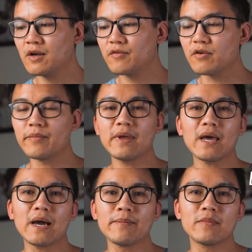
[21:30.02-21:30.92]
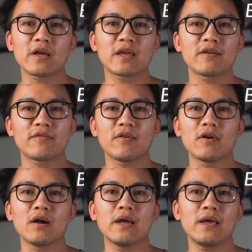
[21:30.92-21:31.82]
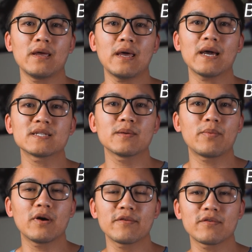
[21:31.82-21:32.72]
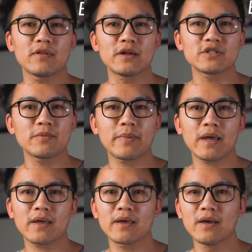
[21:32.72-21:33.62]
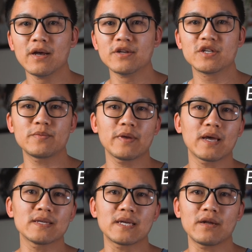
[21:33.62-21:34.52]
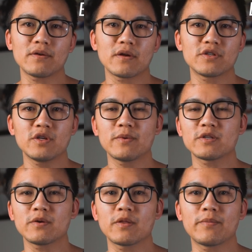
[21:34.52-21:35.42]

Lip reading: For me, I'm looking for a exit point for Laurentian Bank just because I don't know too much about the